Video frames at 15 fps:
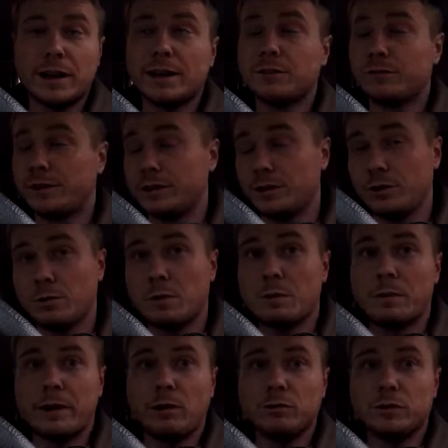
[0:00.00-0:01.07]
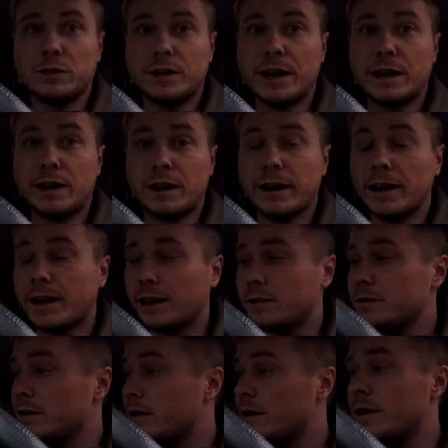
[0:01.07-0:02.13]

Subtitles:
I had to redo them on my old sedan I had,